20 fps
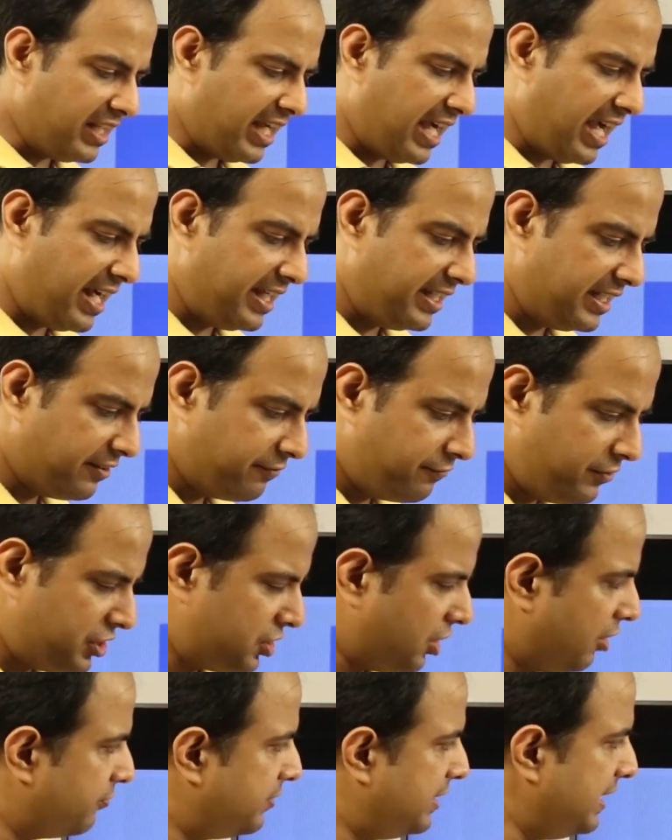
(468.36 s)
and which
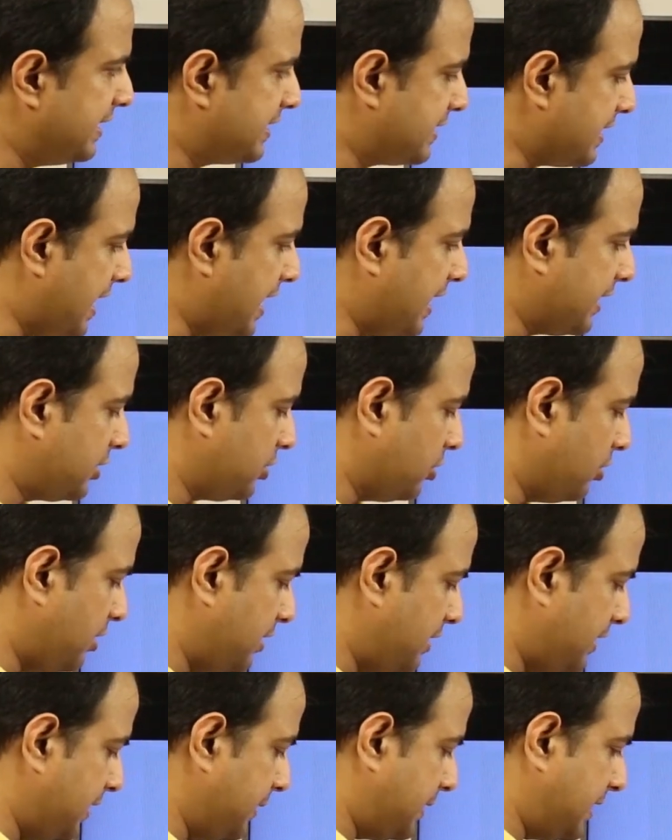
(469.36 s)
of these act
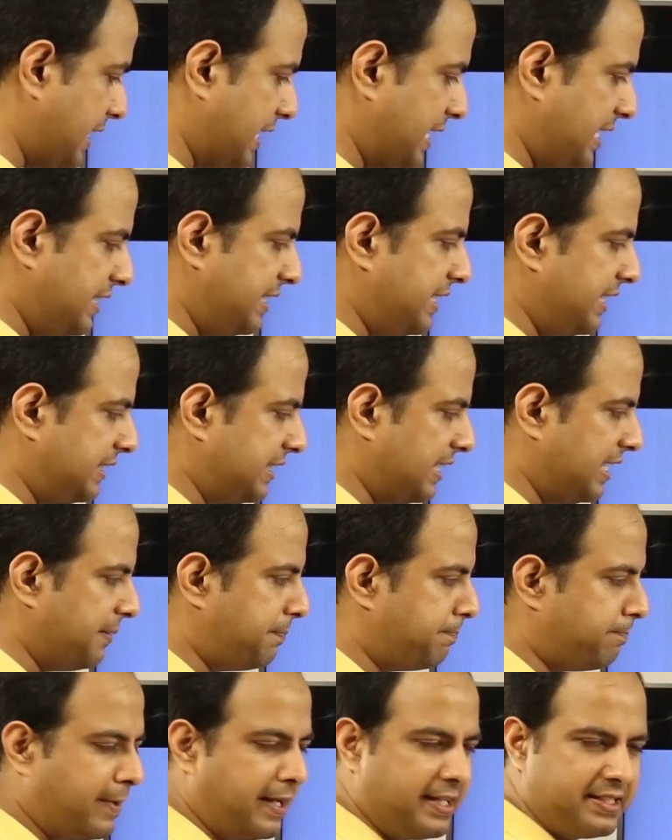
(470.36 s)
on the current data,
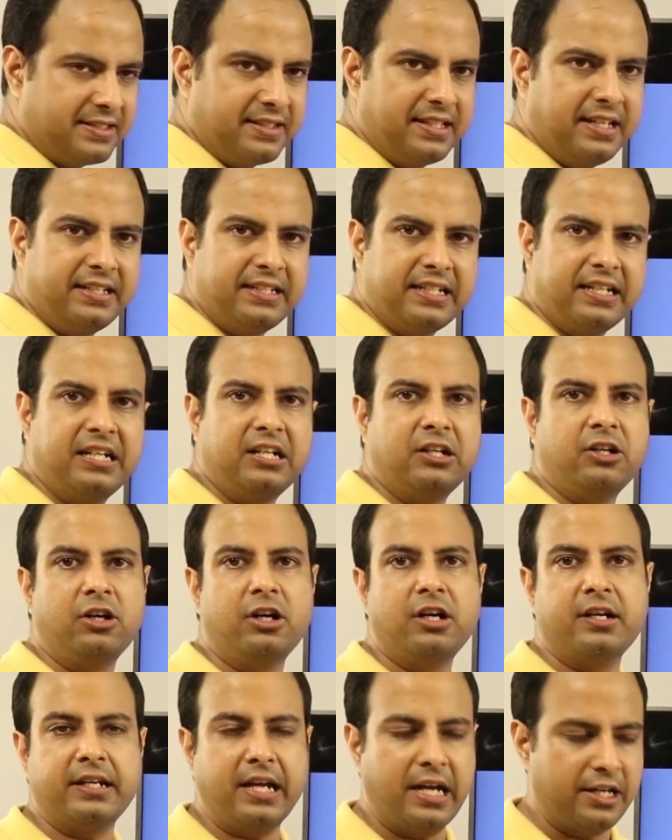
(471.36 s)
past data
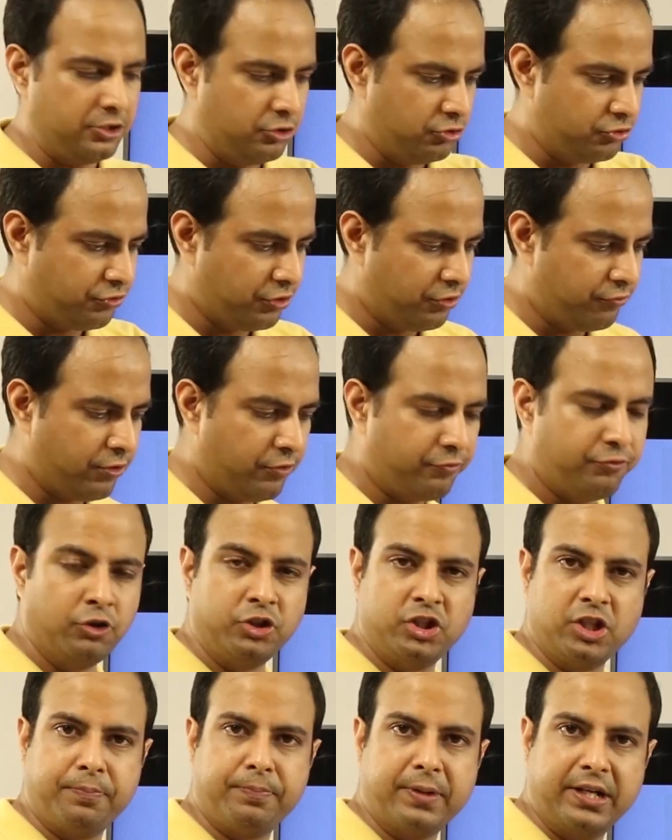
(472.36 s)
or are useful for
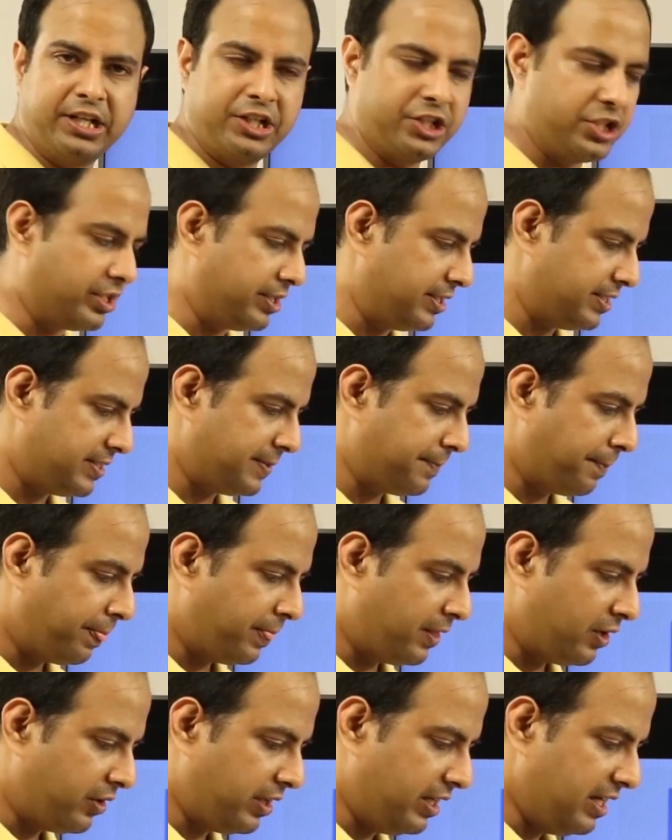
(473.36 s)
future predictions,
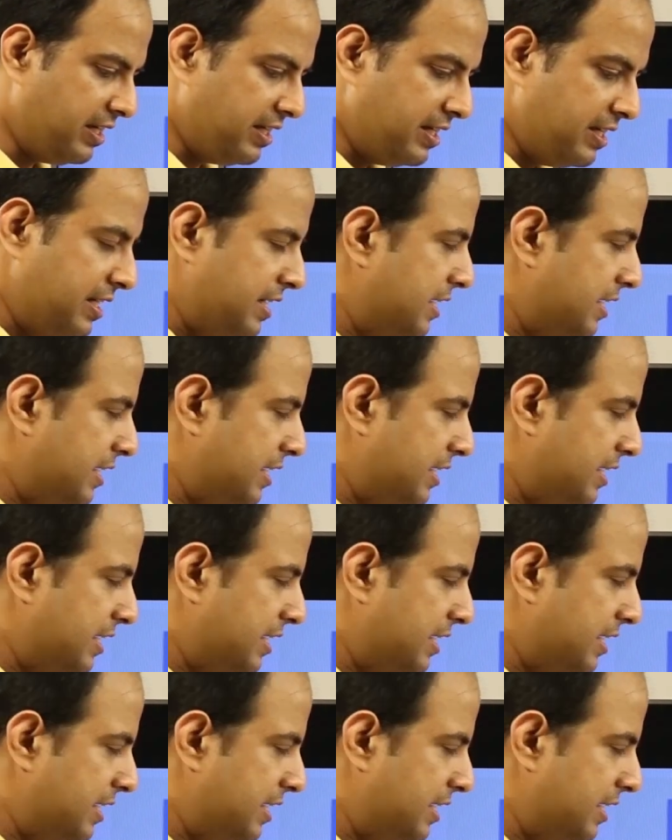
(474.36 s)
okay.